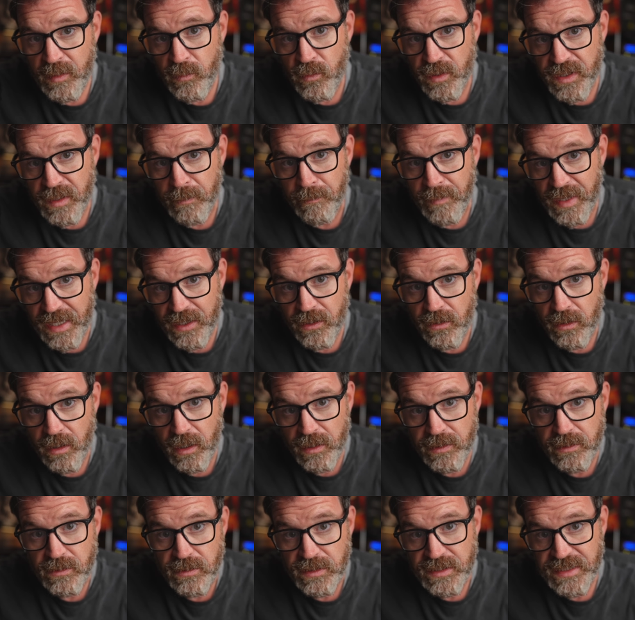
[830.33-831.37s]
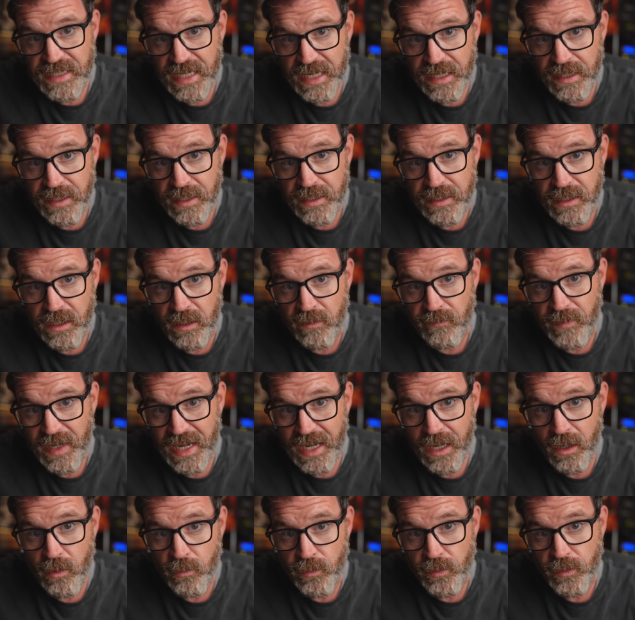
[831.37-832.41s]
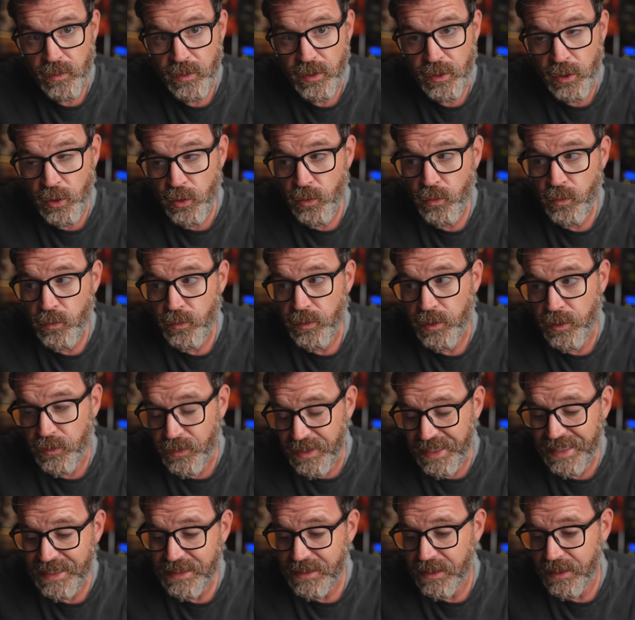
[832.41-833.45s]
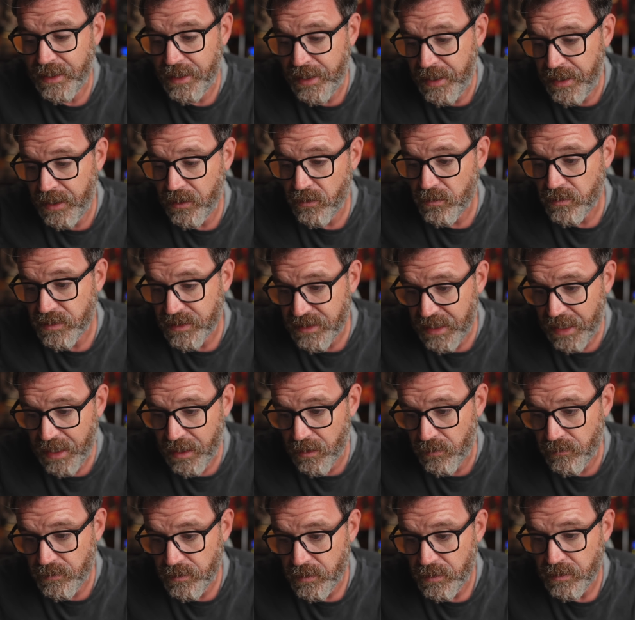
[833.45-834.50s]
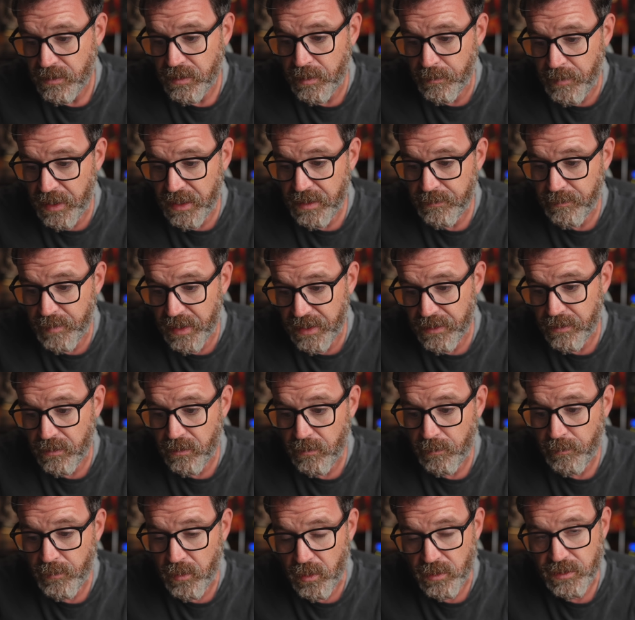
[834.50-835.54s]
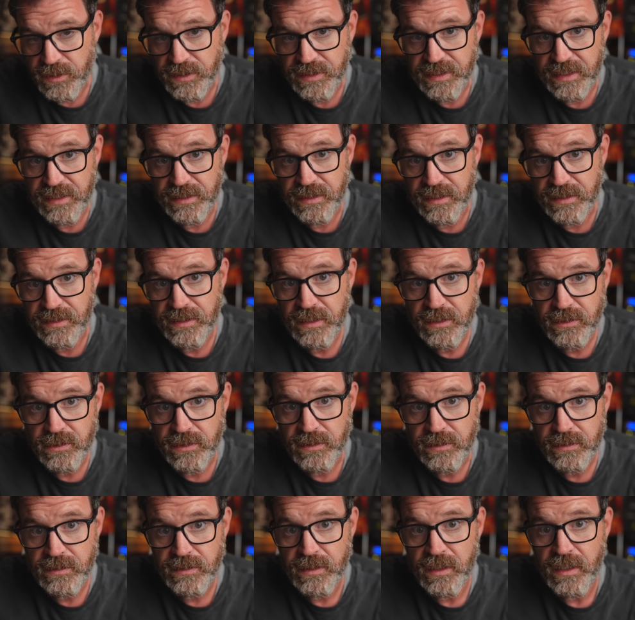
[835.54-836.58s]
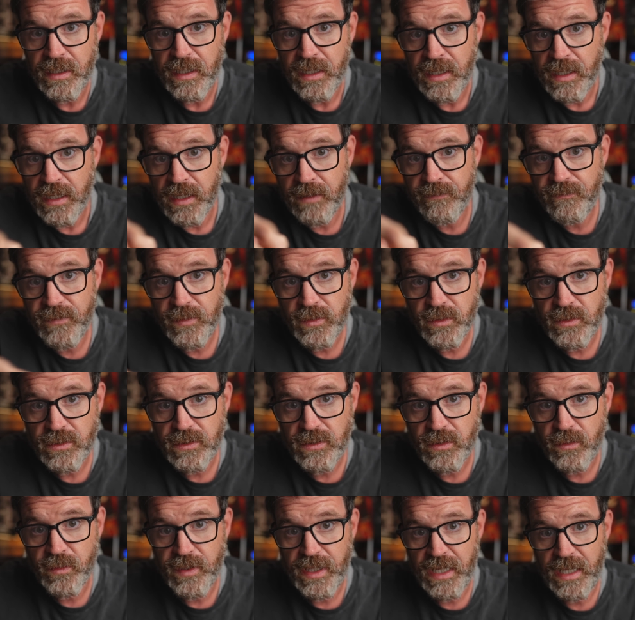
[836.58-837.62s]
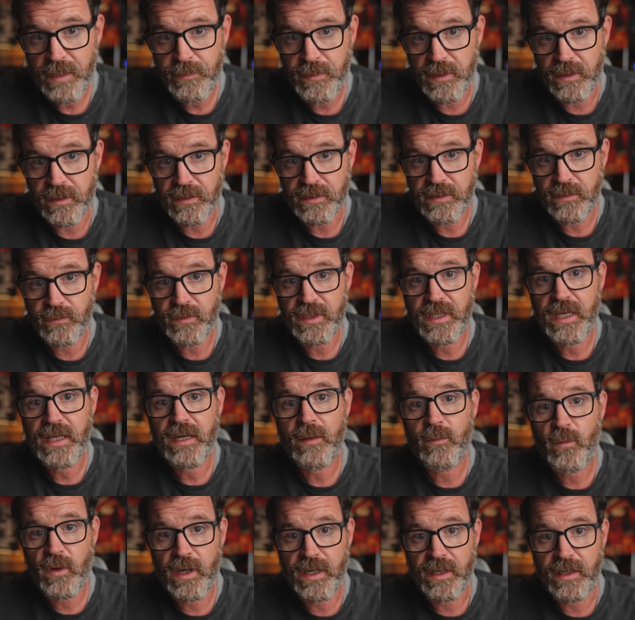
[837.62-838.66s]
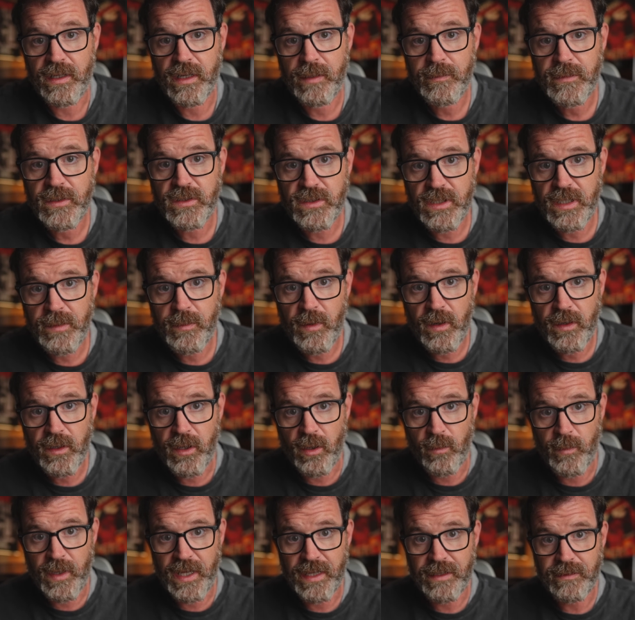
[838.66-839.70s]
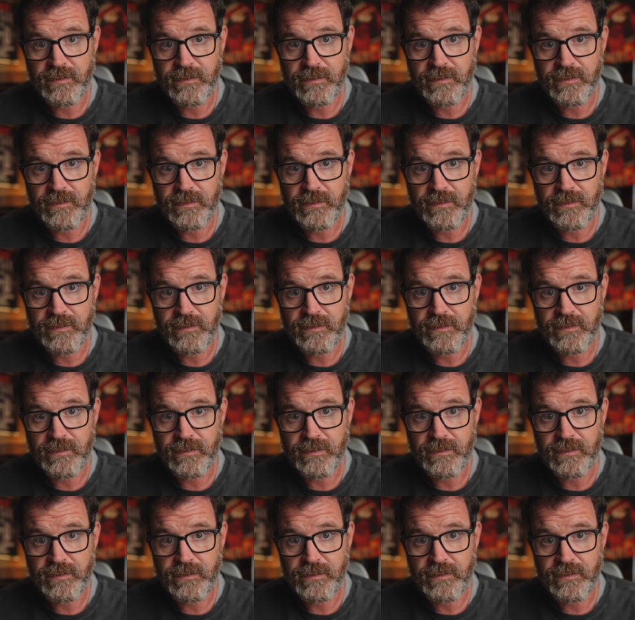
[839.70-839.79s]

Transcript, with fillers: with a better understanding of how you uniquely hear sound to make better purchasing decisions and fill your soul with happiness. And with that, I'm Randy. I'm the cheap audio man.